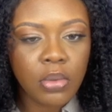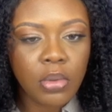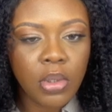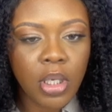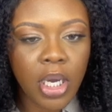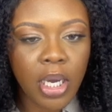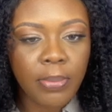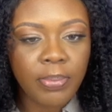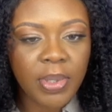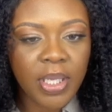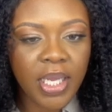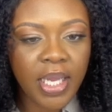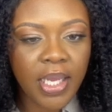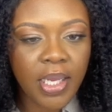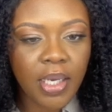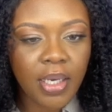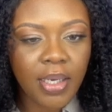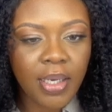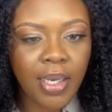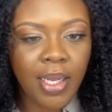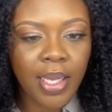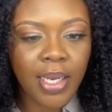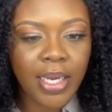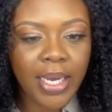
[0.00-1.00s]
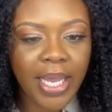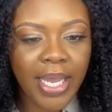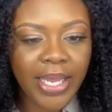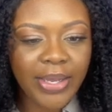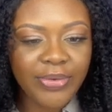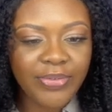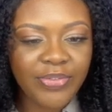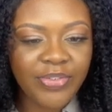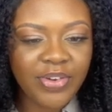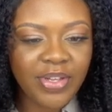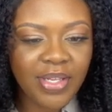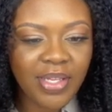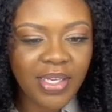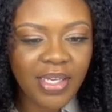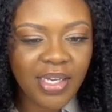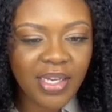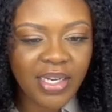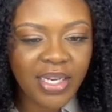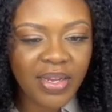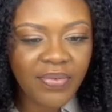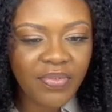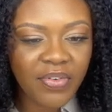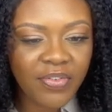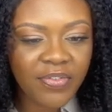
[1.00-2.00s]
complicated and I really
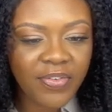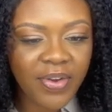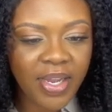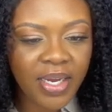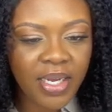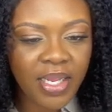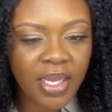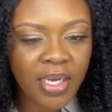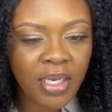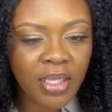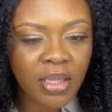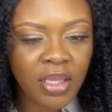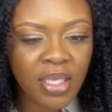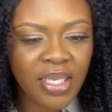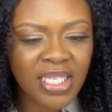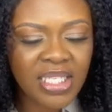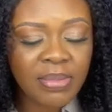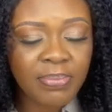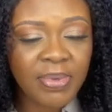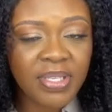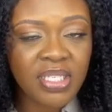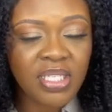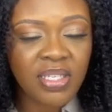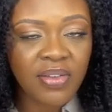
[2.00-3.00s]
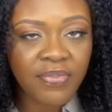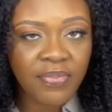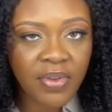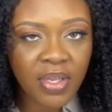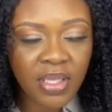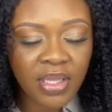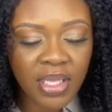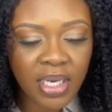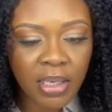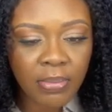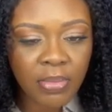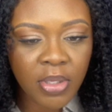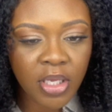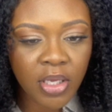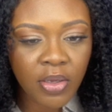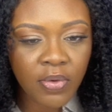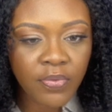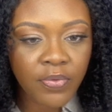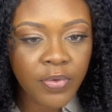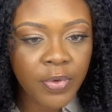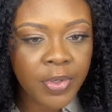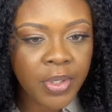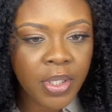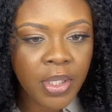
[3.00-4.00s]
could never find anything specific that I'm
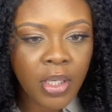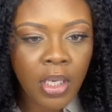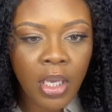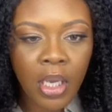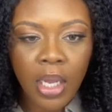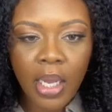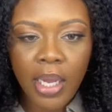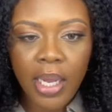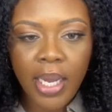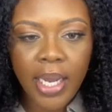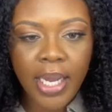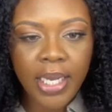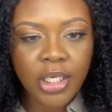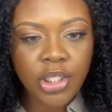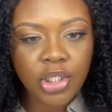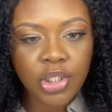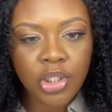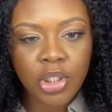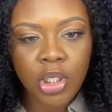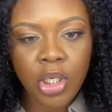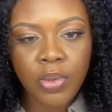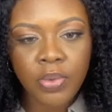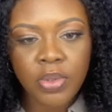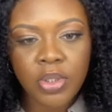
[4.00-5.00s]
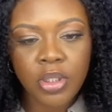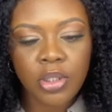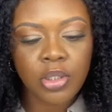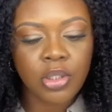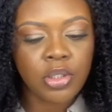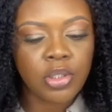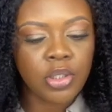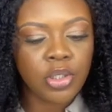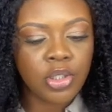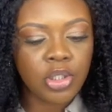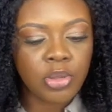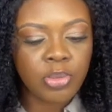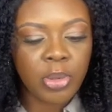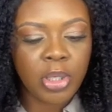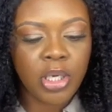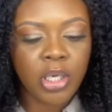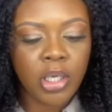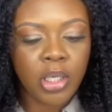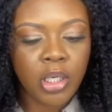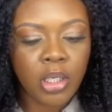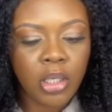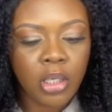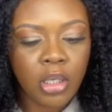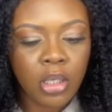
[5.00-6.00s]
looking for, I just go into the search
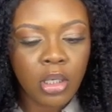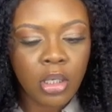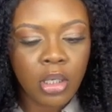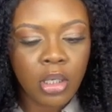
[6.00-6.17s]
bar.